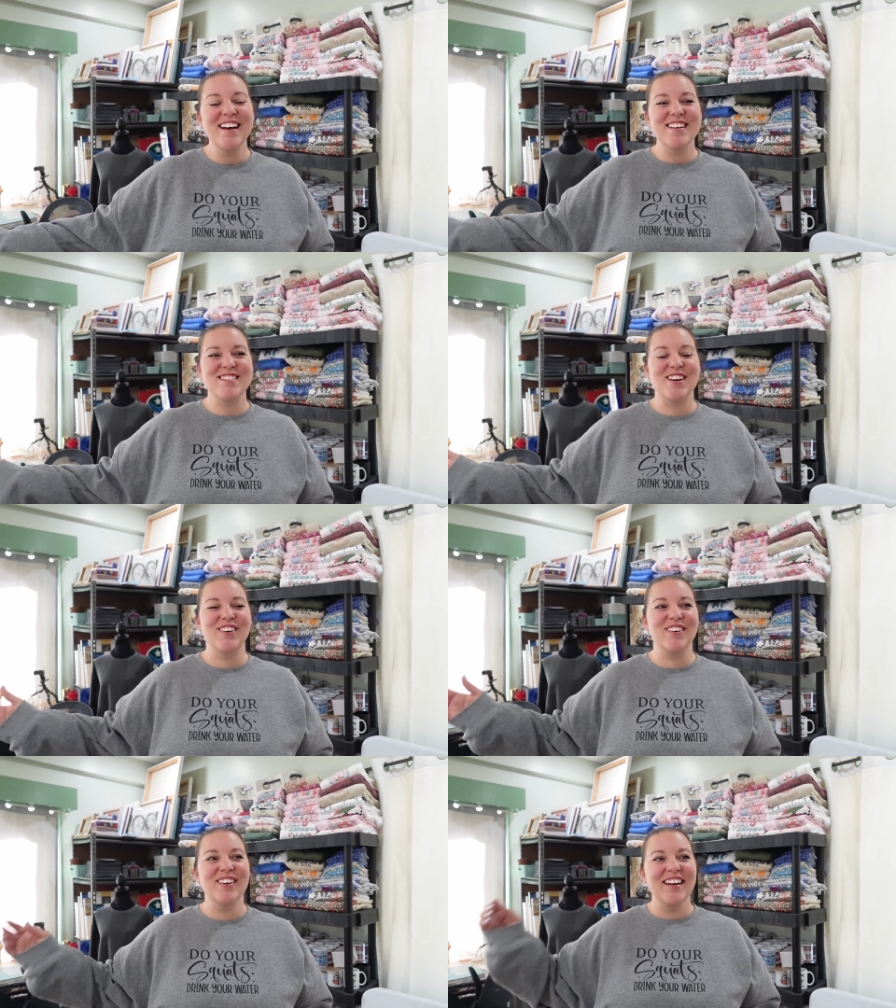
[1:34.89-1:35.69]

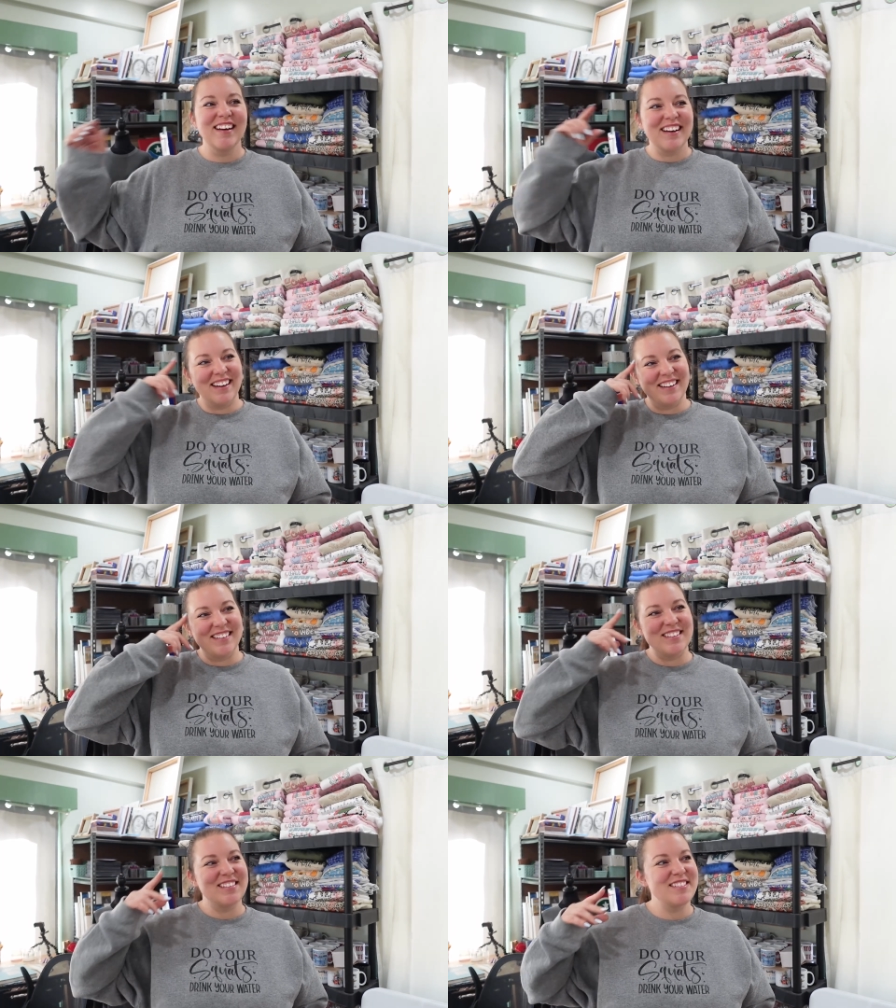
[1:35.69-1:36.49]
So,
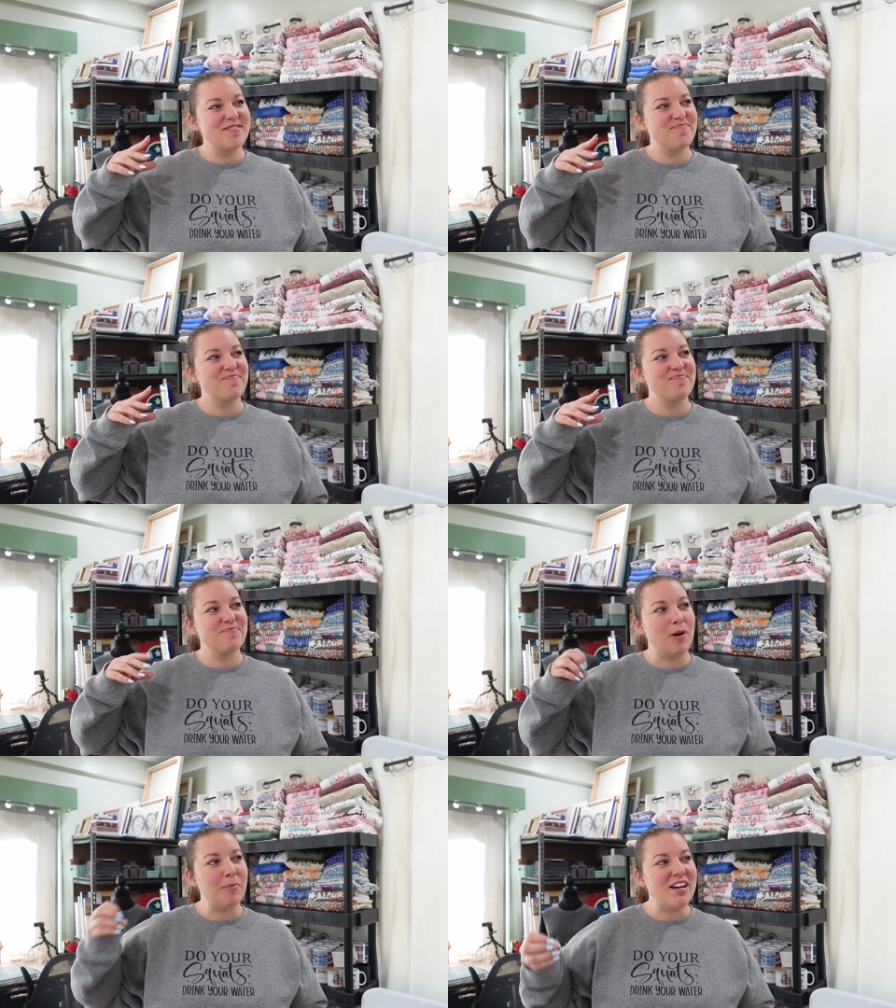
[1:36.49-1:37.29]

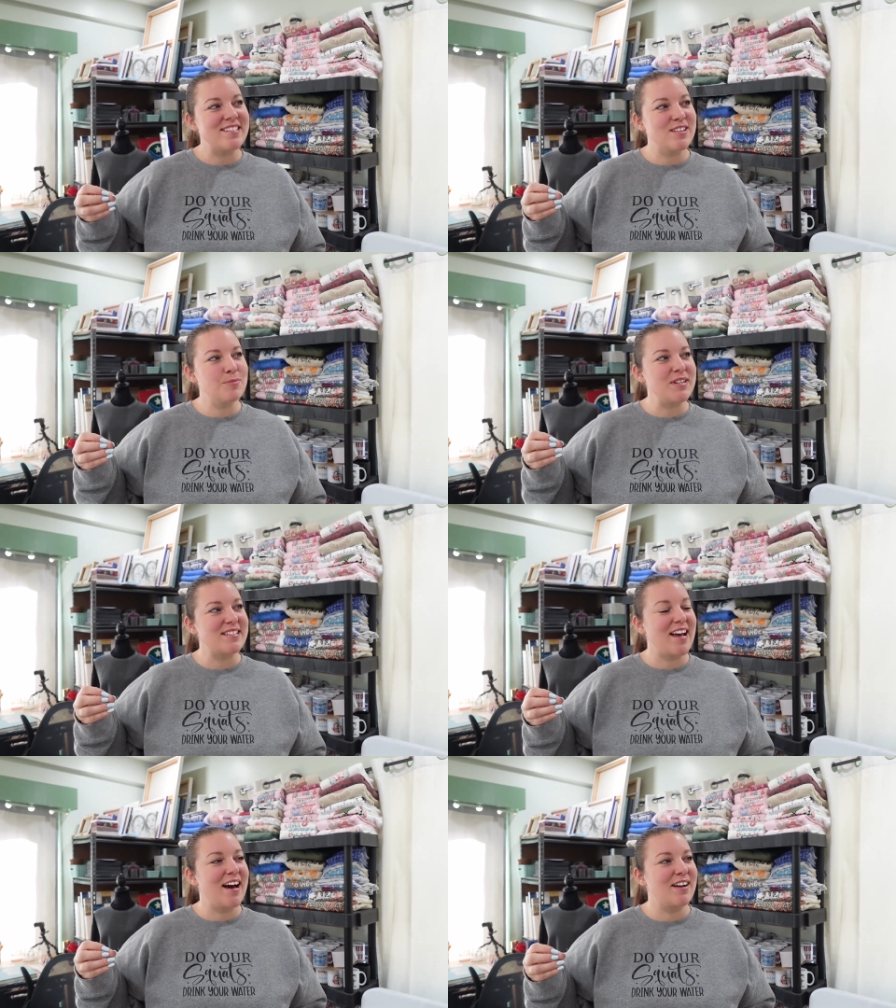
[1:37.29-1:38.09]
my brain's a little bit
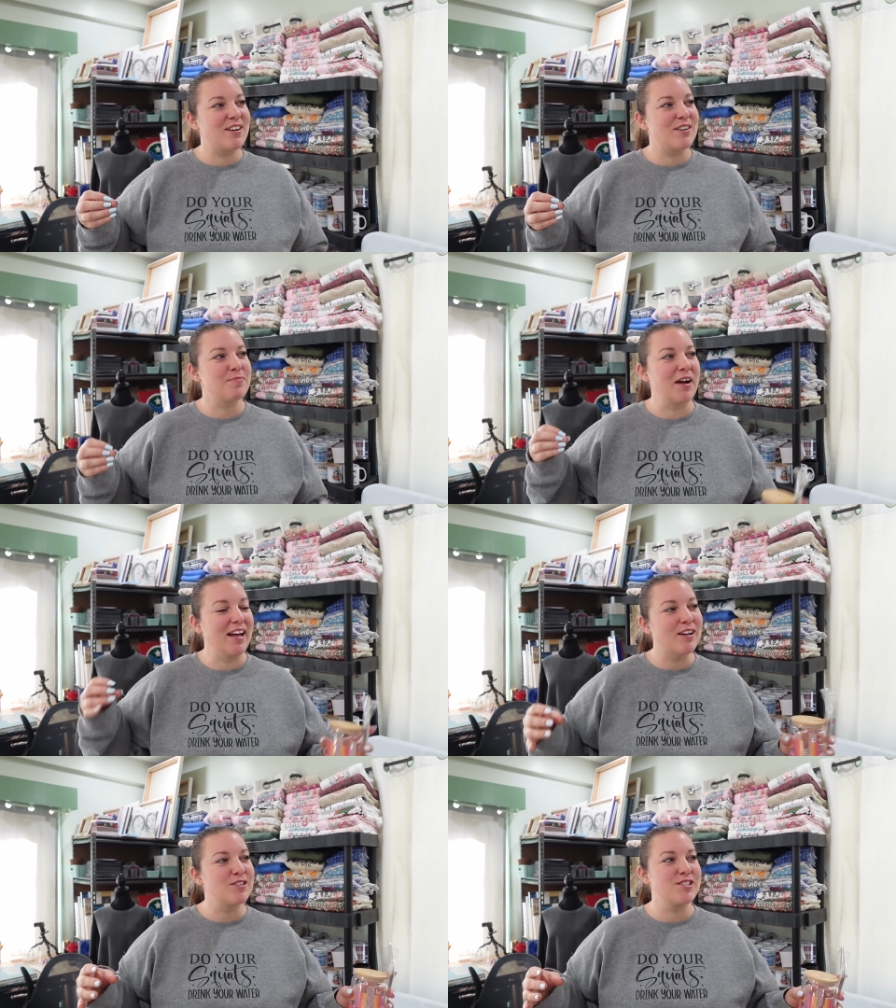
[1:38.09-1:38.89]
scattered, my
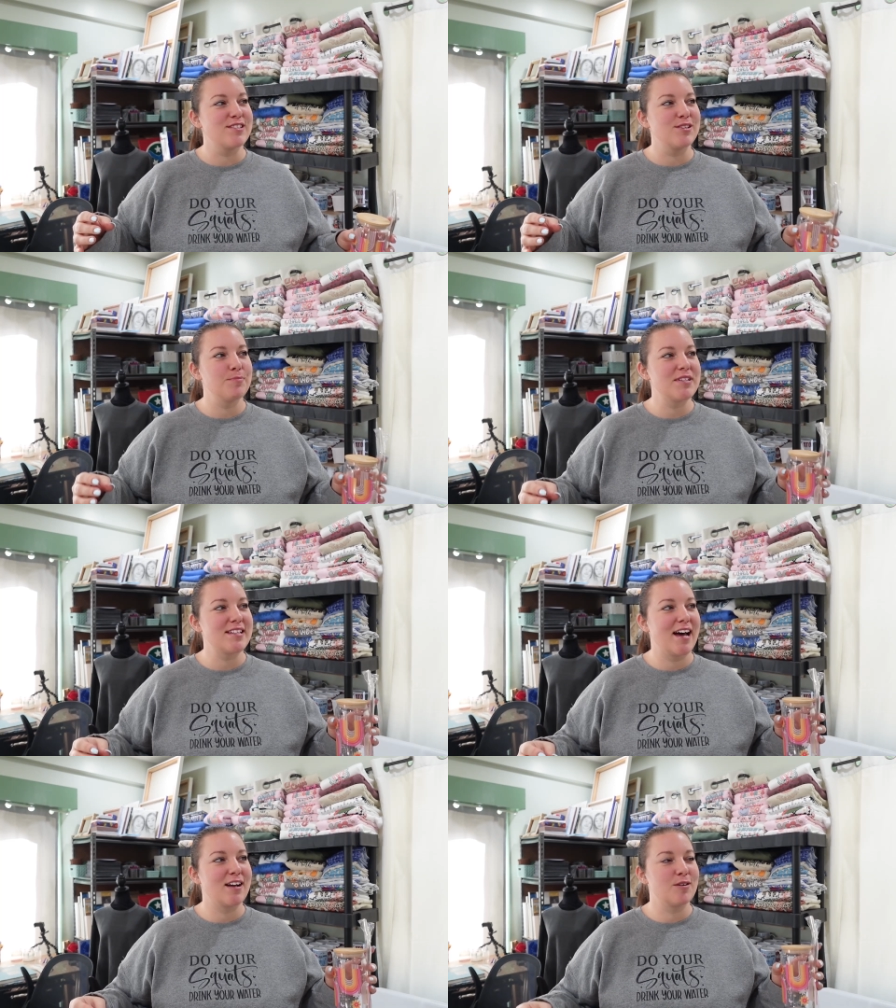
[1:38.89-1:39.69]
energy's a little bit
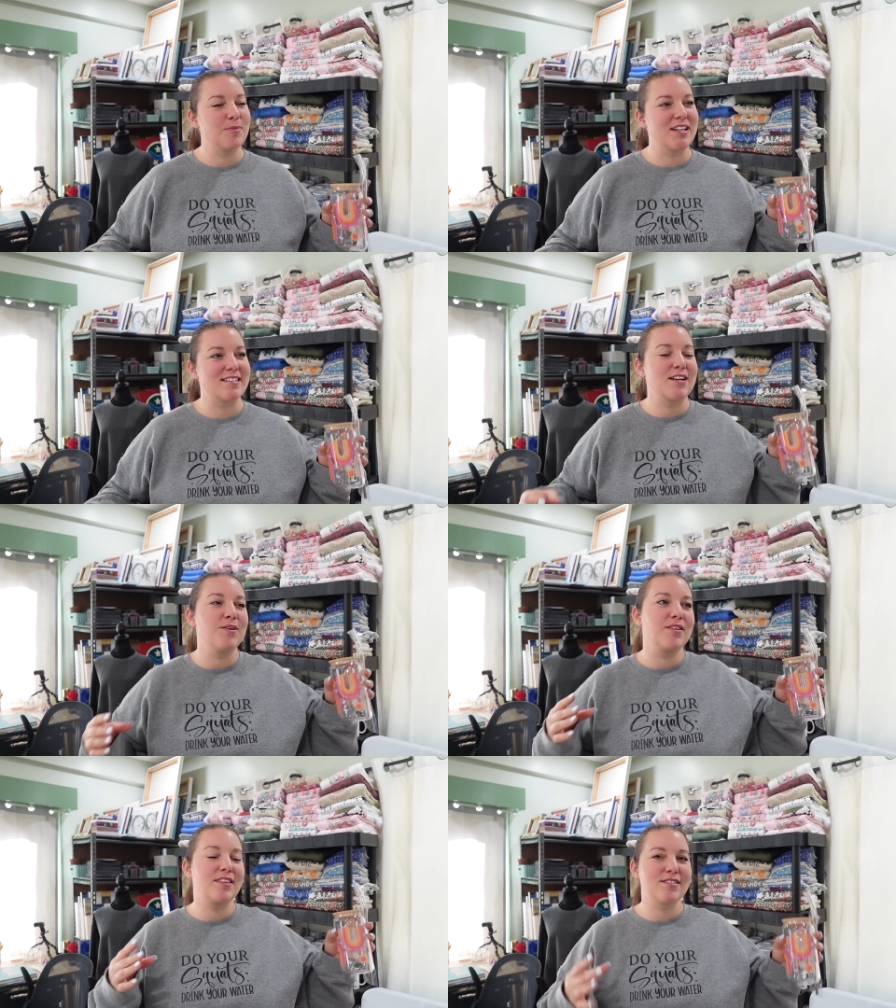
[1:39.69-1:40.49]
scattered because I
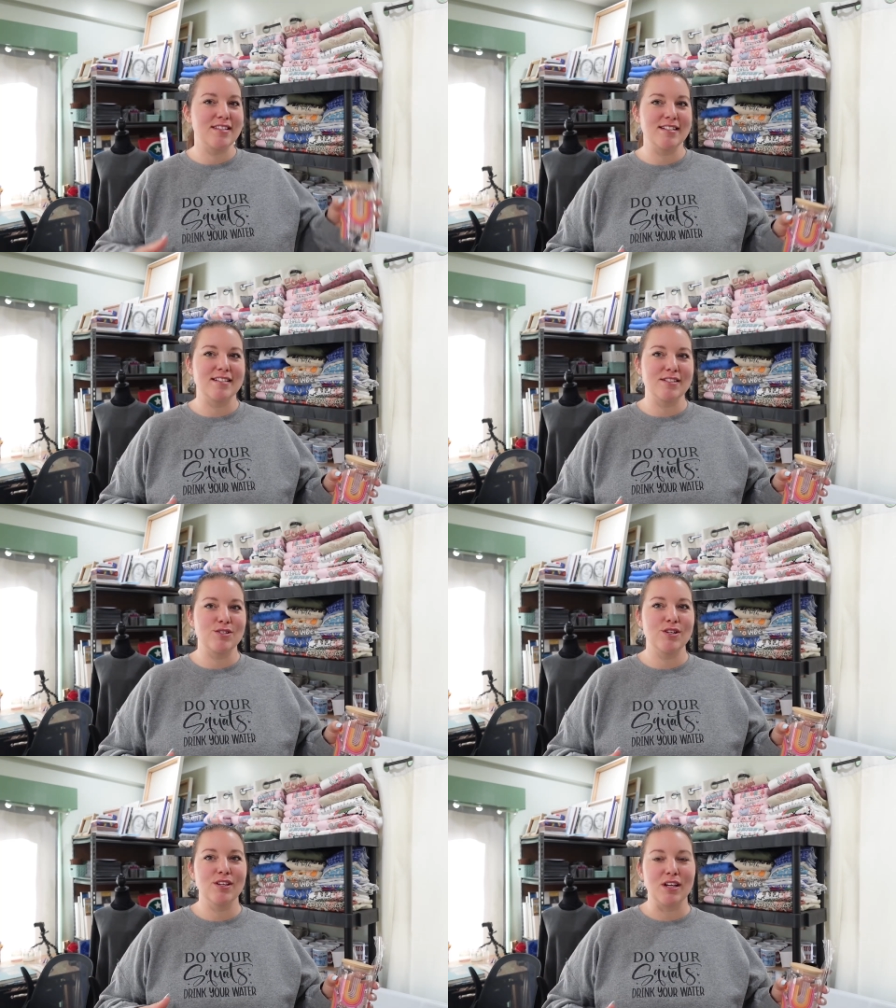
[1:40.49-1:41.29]
know that there's things in the
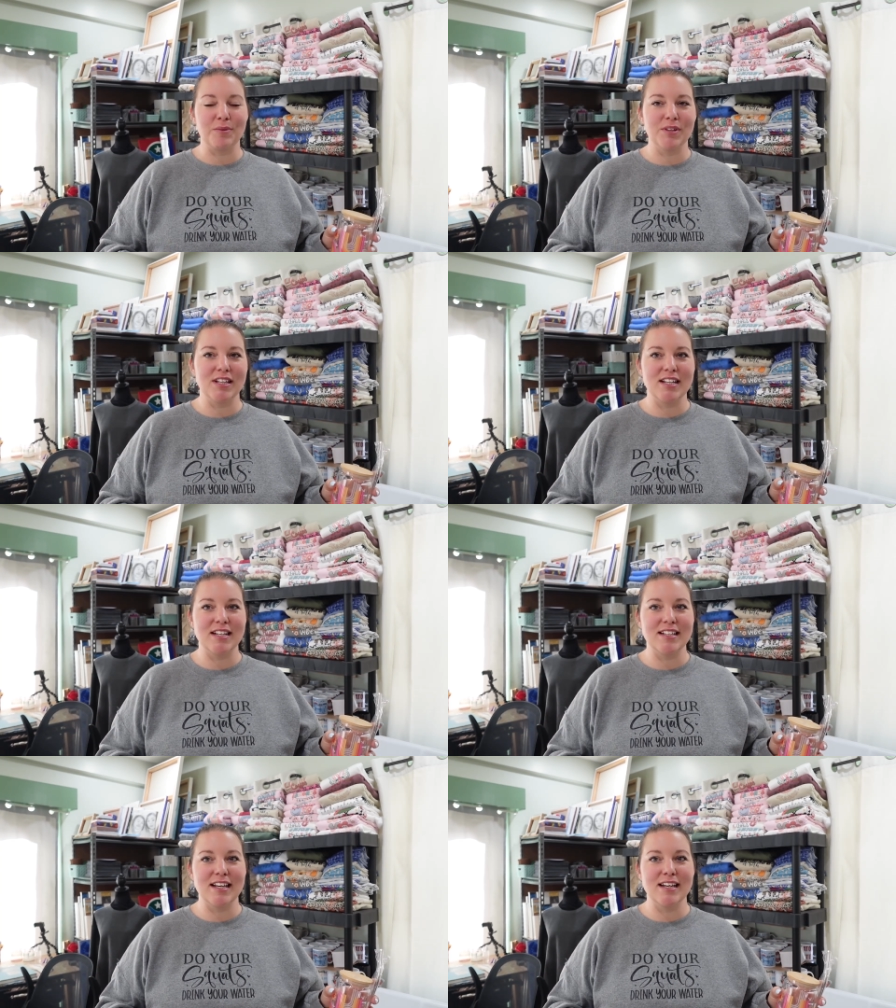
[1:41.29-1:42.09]
studio that I really need to
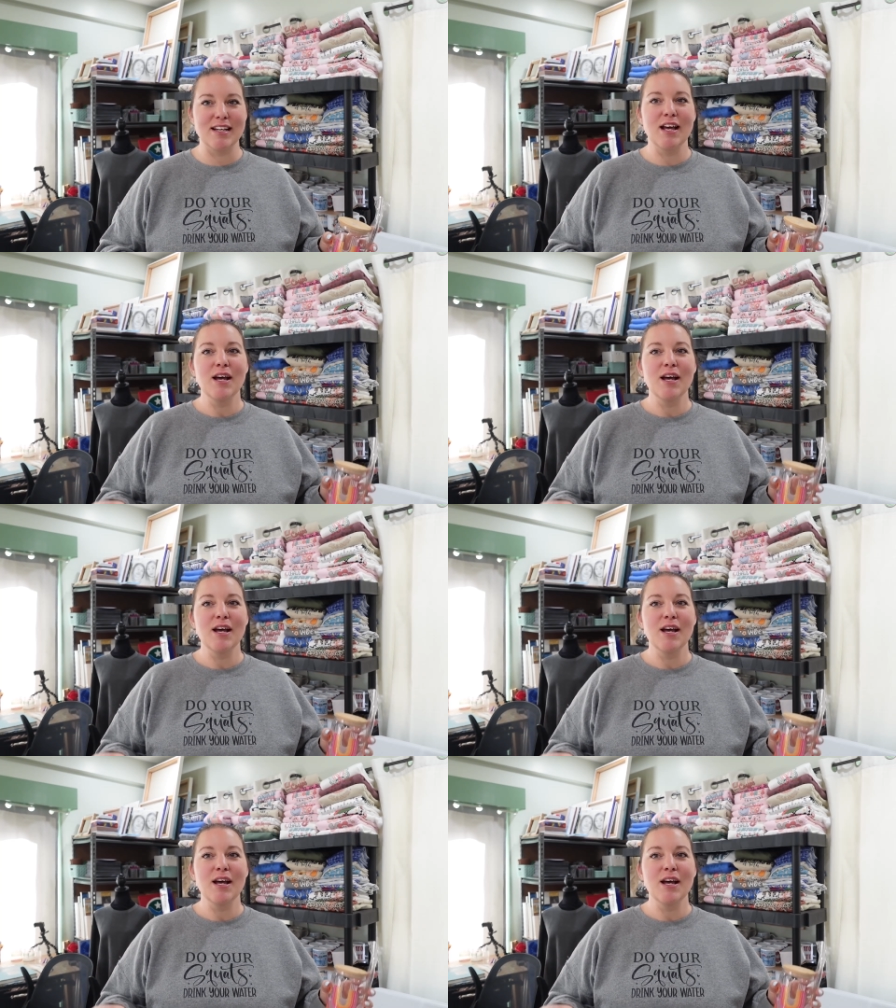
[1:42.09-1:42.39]
get done,